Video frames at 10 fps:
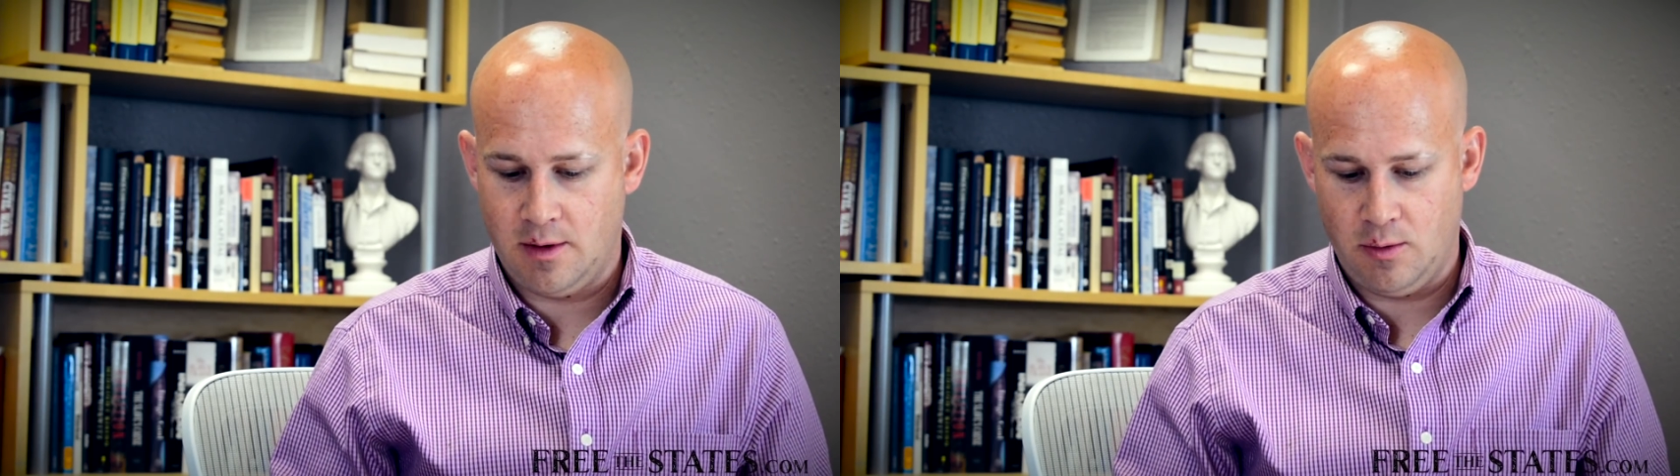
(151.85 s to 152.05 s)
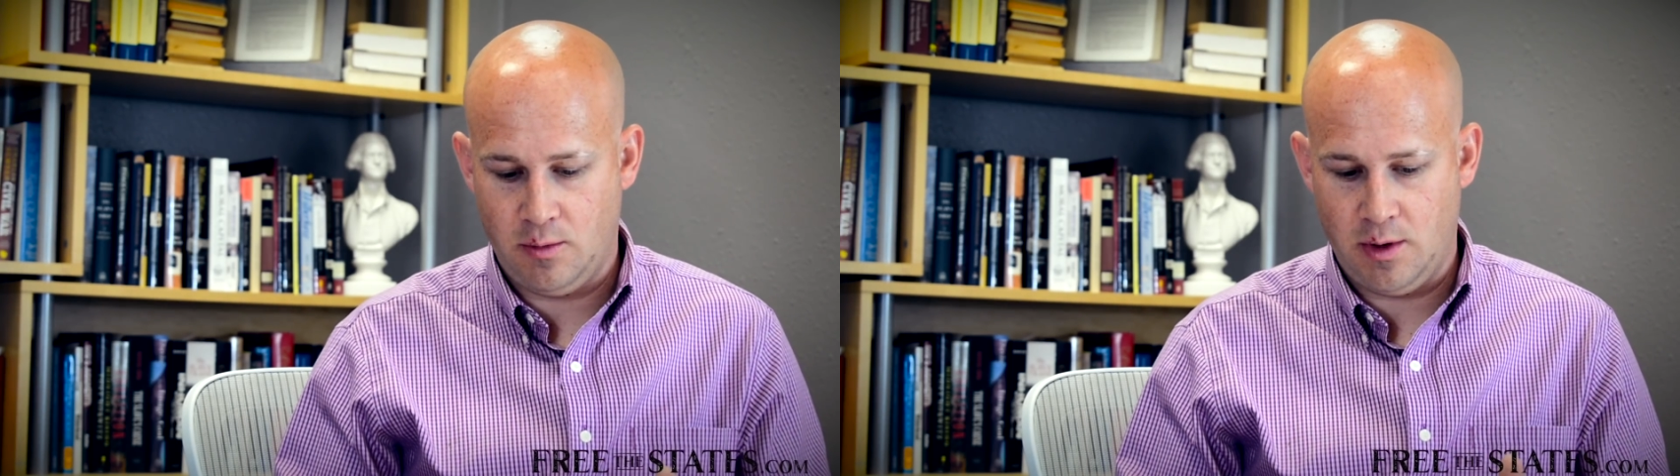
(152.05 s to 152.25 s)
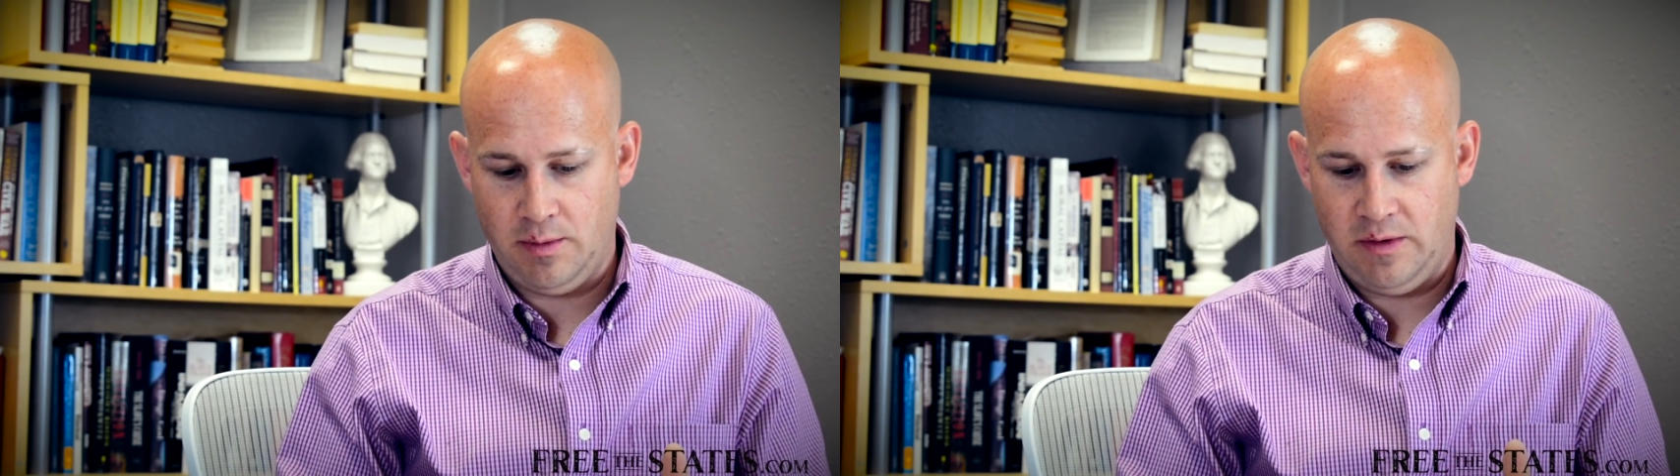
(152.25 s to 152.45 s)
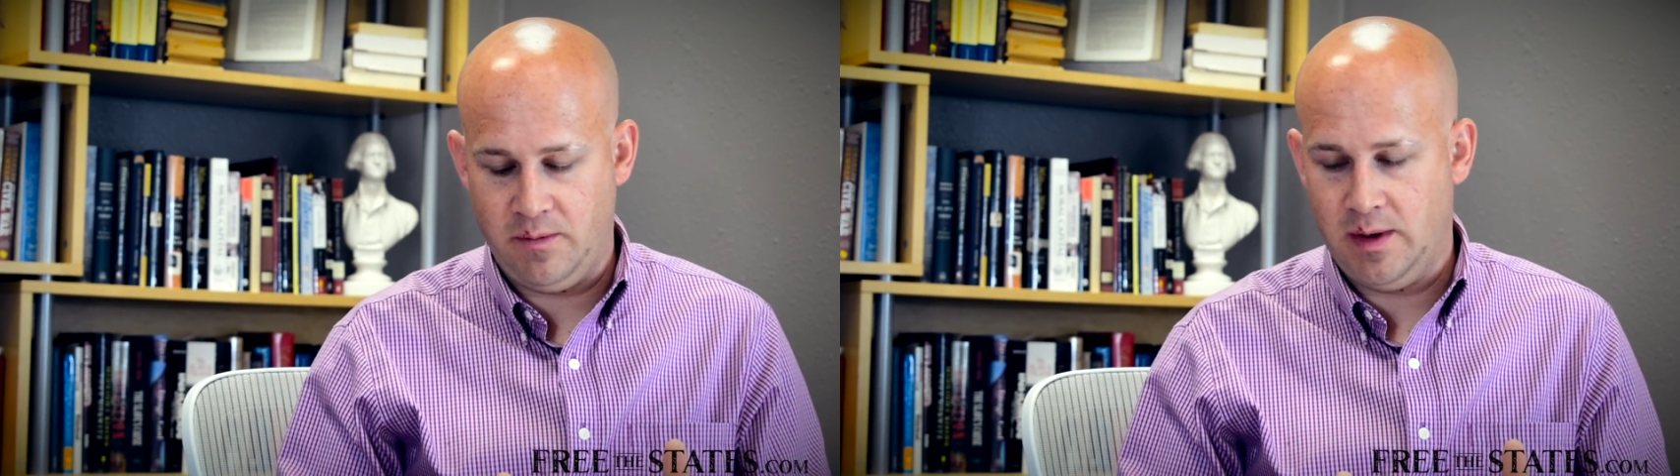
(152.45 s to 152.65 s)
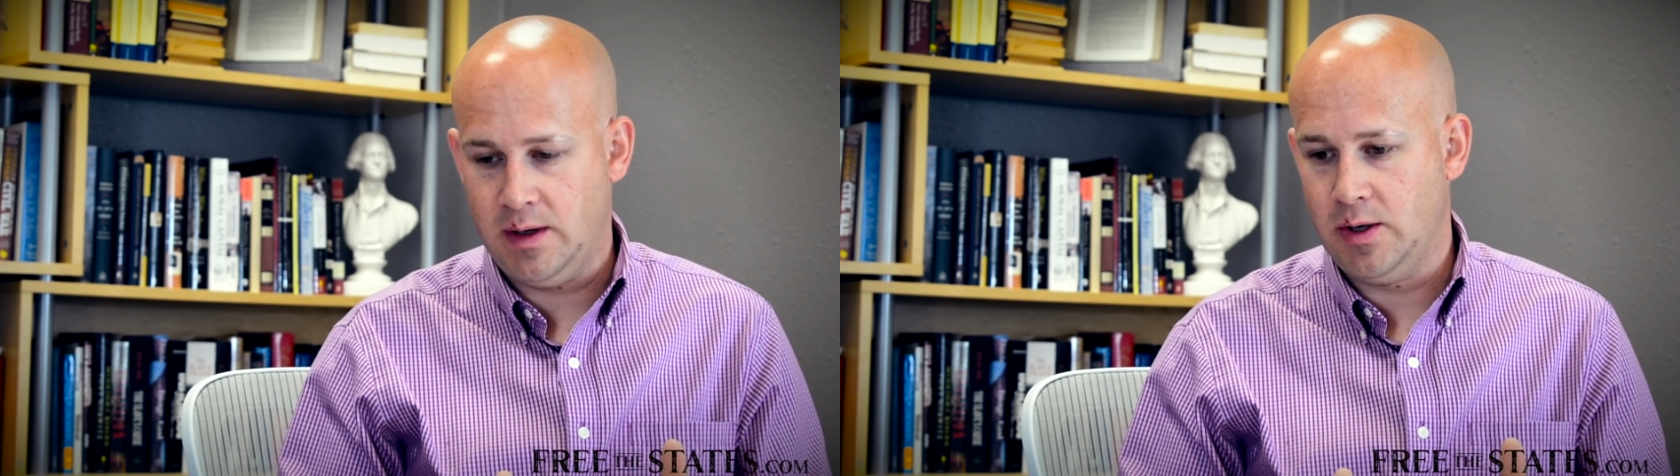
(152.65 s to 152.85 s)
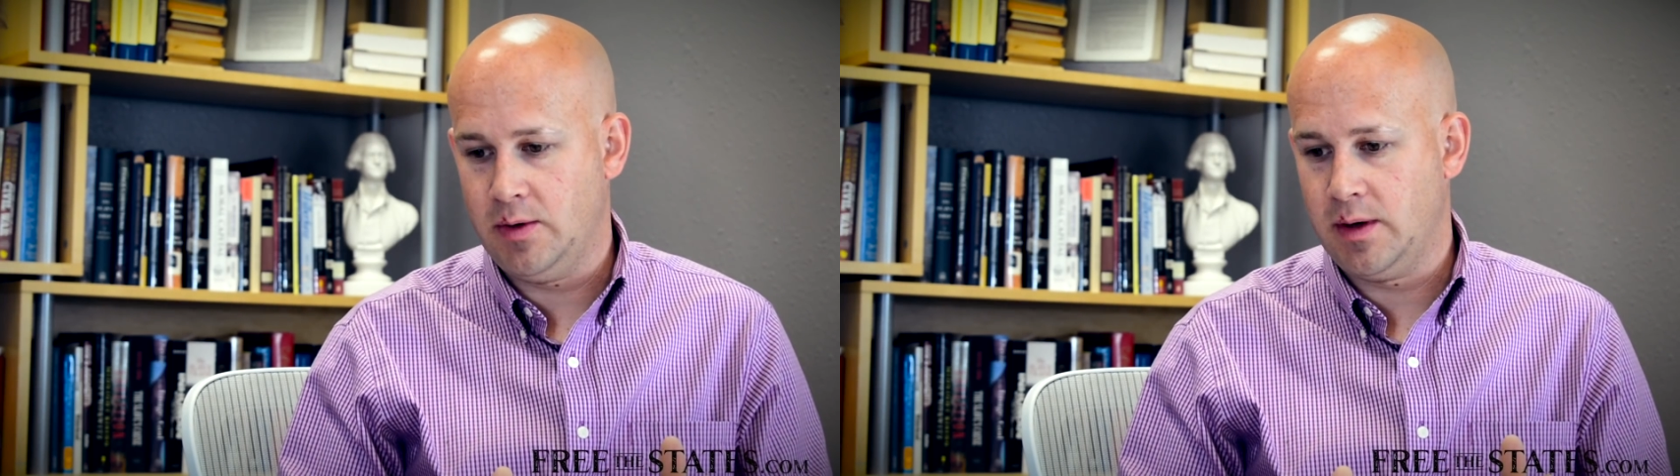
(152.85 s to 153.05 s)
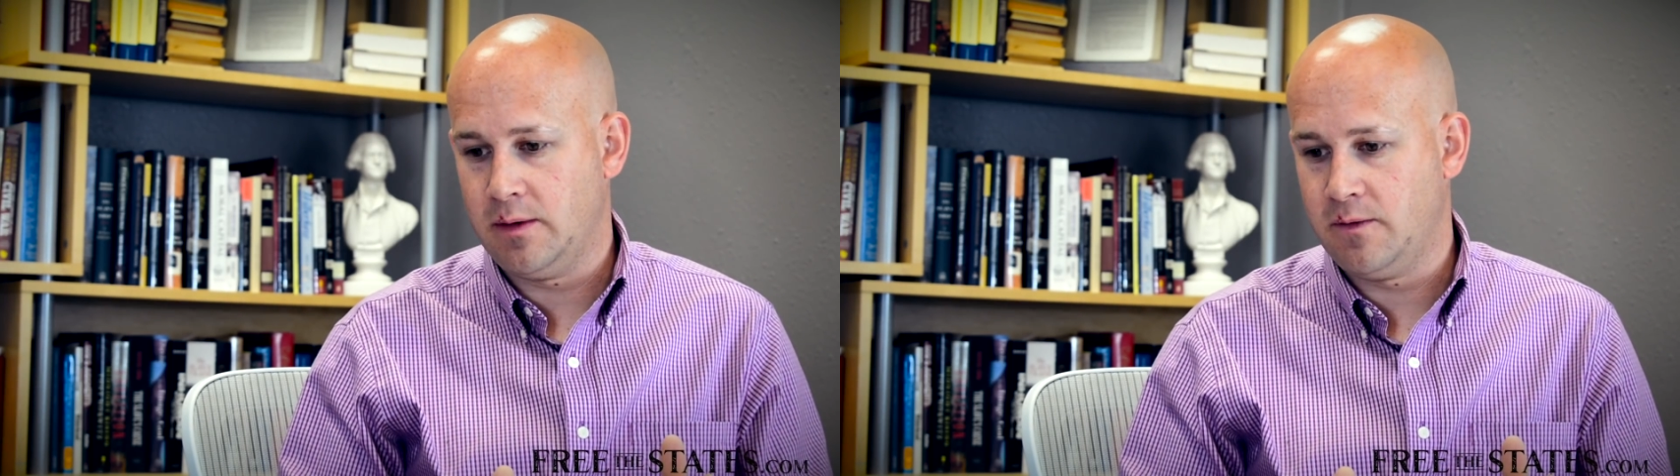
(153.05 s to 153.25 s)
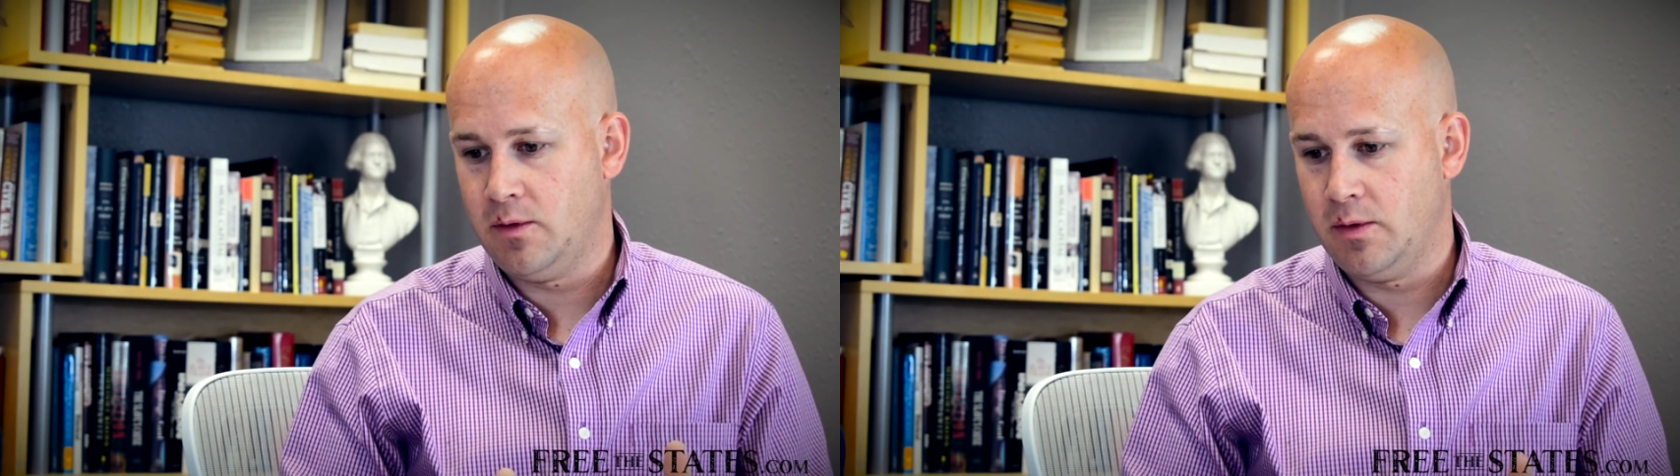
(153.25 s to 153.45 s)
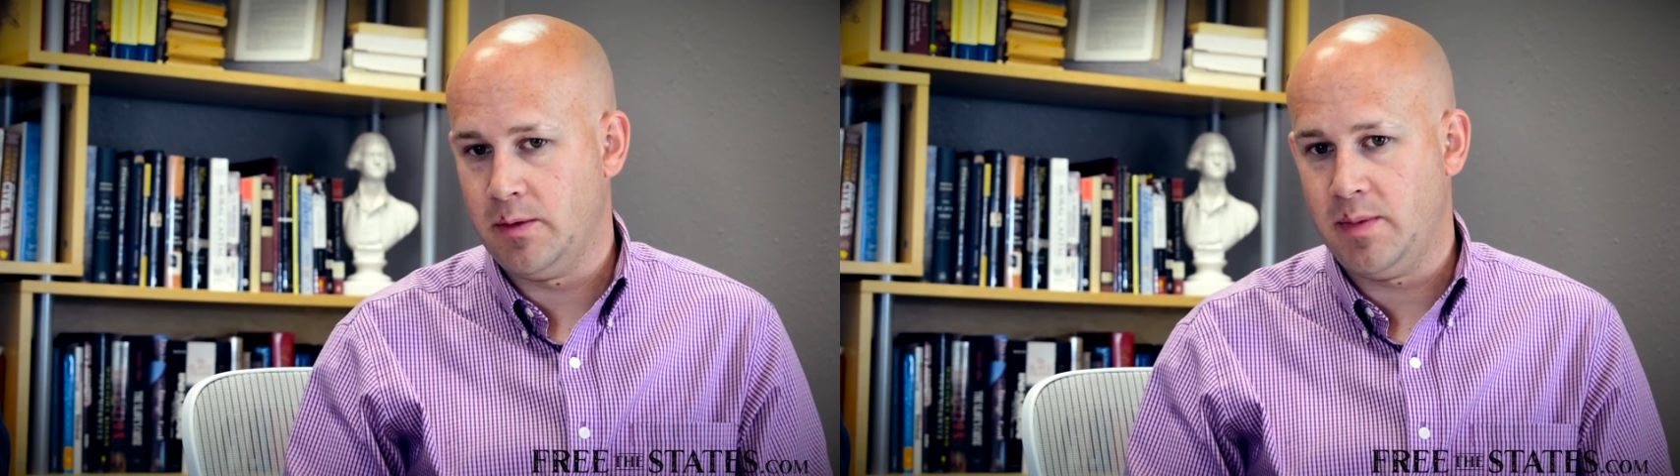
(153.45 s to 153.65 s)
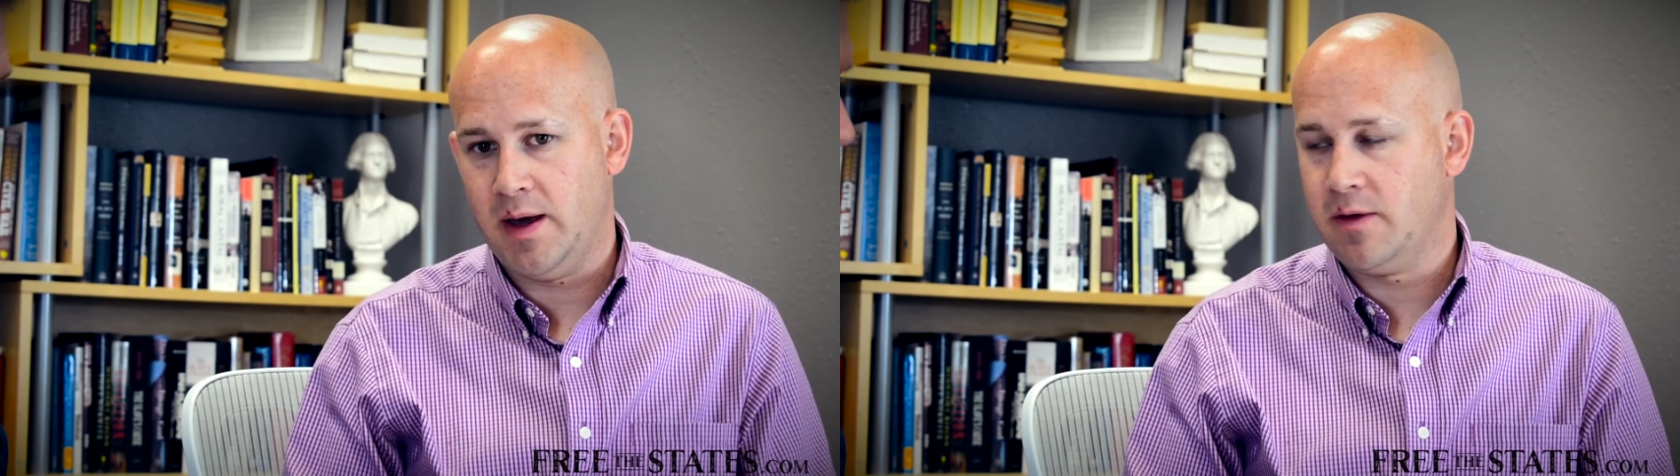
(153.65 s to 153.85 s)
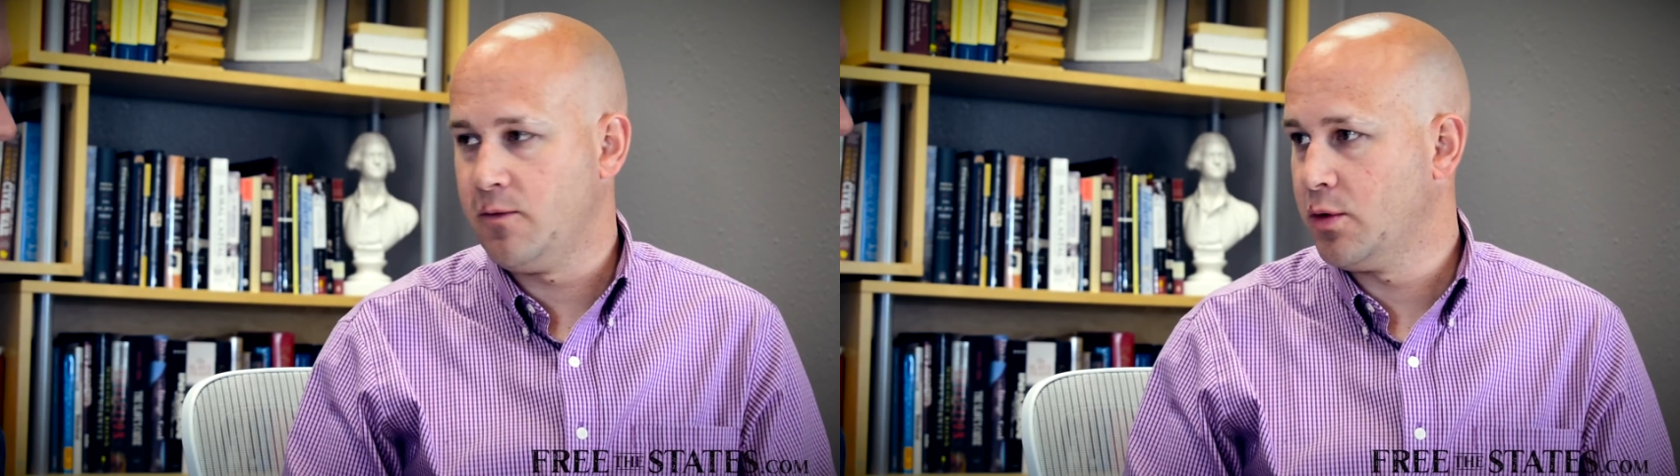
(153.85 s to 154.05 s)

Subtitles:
are what we've been doing for the past